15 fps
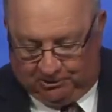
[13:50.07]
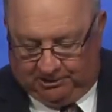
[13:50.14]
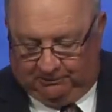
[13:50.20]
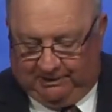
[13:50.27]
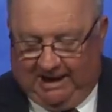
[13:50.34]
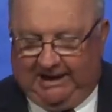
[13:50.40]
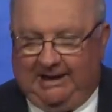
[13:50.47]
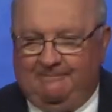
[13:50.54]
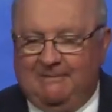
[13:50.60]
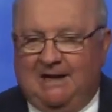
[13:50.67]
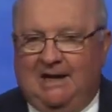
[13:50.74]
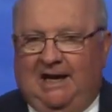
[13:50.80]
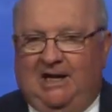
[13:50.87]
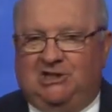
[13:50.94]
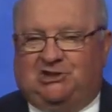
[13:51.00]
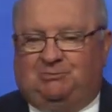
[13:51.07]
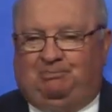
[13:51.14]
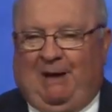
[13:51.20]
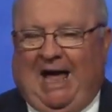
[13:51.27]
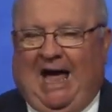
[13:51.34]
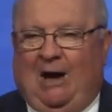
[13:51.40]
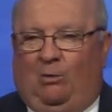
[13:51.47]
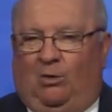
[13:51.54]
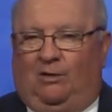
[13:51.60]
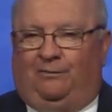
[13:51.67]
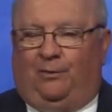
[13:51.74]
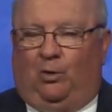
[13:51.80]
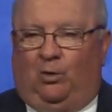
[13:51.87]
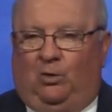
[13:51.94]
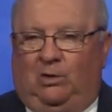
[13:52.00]
You ready? His
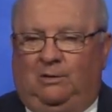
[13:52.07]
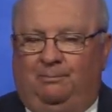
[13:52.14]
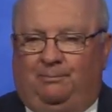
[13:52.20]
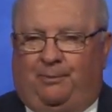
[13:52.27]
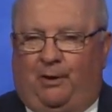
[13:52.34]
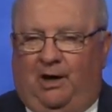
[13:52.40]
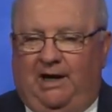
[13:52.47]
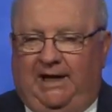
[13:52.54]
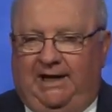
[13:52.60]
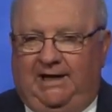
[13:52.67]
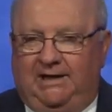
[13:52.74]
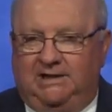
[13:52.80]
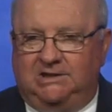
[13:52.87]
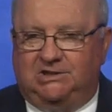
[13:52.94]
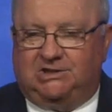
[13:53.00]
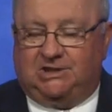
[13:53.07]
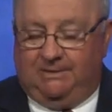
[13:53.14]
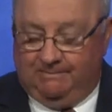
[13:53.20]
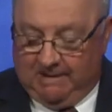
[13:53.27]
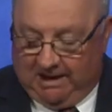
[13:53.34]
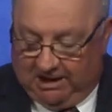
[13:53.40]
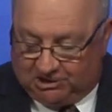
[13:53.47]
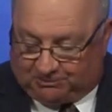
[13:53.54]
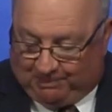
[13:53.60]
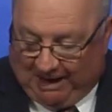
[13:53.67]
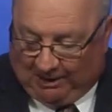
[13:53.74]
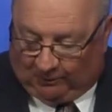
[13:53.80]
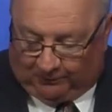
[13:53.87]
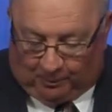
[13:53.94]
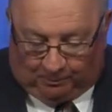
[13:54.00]
powerful praise. His
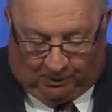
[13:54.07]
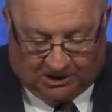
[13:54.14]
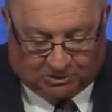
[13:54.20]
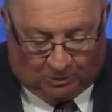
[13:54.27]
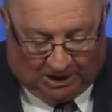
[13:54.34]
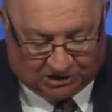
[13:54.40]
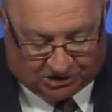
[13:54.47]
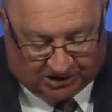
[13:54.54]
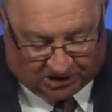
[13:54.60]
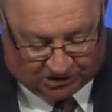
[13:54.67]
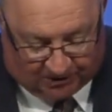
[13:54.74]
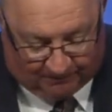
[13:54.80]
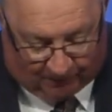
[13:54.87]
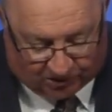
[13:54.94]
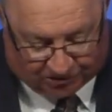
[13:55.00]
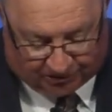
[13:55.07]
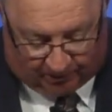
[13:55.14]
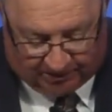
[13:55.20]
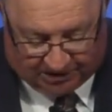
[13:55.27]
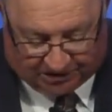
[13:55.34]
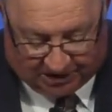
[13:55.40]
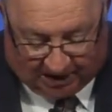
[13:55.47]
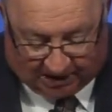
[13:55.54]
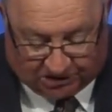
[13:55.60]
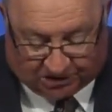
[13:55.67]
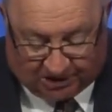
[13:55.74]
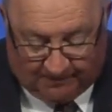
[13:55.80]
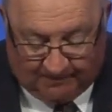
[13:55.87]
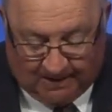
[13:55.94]
powerful praise. Watch this in verse 36.